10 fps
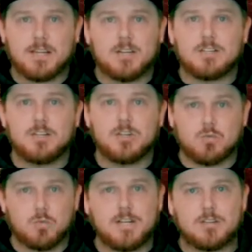constantly
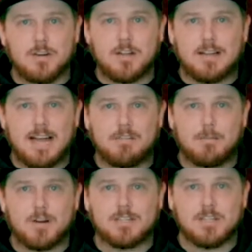just restarting the
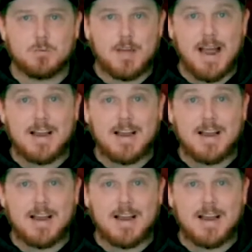laughing process without